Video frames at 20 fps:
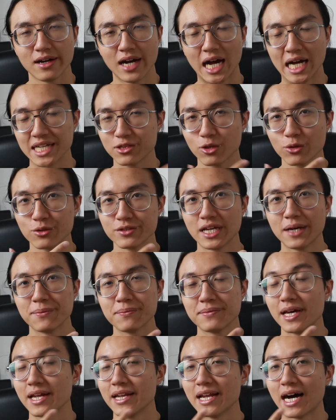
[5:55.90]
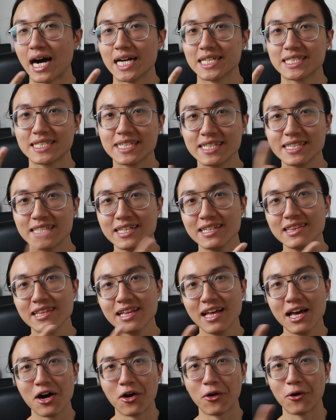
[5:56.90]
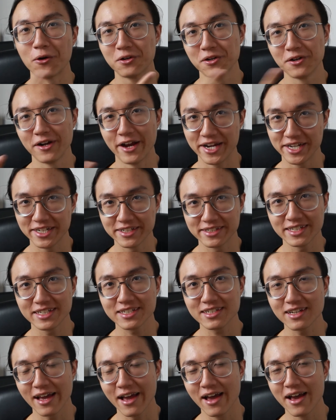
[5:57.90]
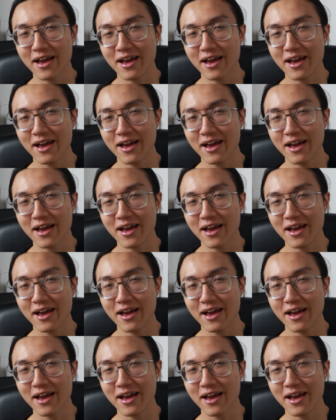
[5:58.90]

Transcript: I told them that I didn't order anything,